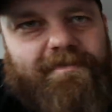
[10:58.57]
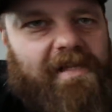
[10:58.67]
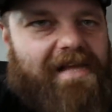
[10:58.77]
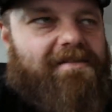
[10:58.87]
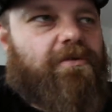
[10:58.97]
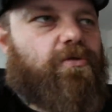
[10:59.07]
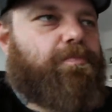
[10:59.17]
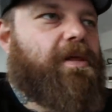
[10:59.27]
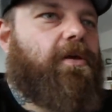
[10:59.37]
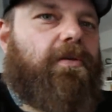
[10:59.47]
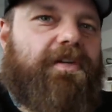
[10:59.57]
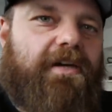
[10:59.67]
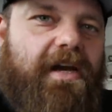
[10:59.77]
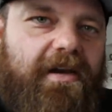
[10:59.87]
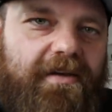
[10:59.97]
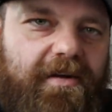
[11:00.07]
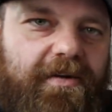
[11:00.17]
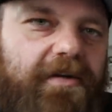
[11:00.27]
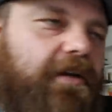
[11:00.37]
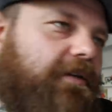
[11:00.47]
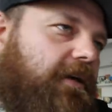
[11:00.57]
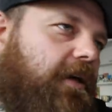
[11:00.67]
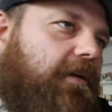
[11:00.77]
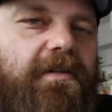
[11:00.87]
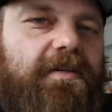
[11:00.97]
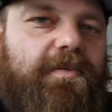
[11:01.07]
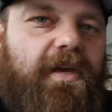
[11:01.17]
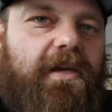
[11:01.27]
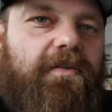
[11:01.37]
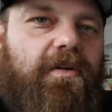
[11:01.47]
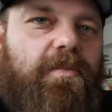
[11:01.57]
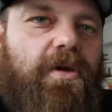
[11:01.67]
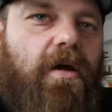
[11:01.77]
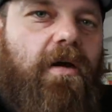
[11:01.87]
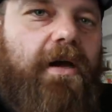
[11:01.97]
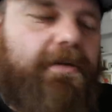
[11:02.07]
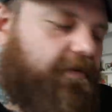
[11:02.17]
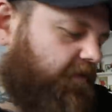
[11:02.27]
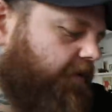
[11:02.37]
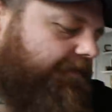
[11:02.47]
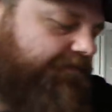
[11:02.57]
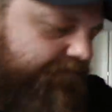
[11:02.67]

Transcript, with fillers: last little pill tonight at dinner and then he seems like he's gonna be all right. So